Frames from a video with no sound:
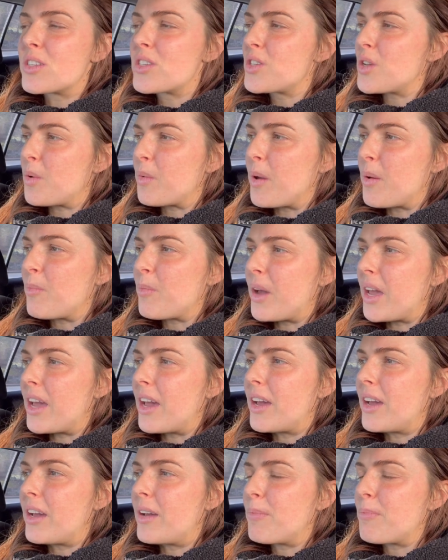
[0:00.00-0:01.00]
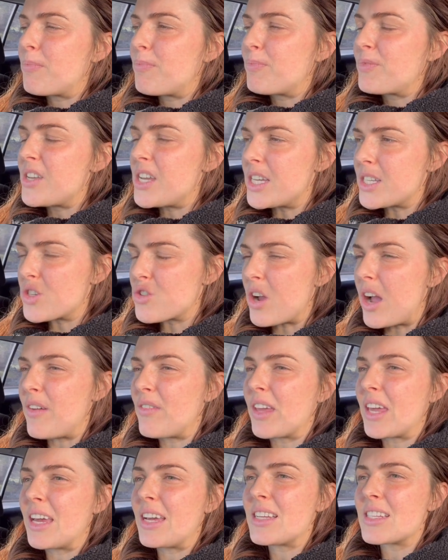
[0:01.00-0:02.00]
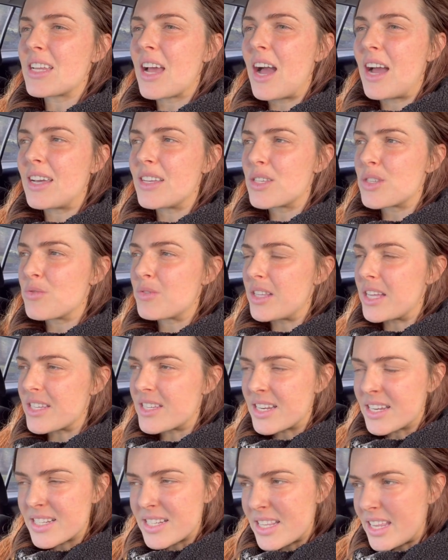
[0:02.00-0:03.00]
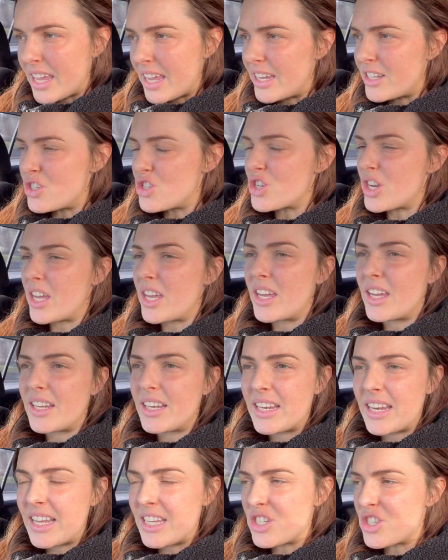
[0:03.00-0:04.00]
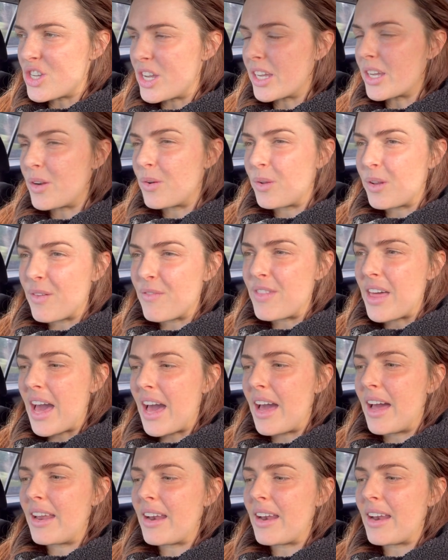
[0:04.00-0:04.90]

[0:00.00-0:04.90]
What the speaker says: So when we're test driving it, Ty's listening to the engine and he's checking all of that.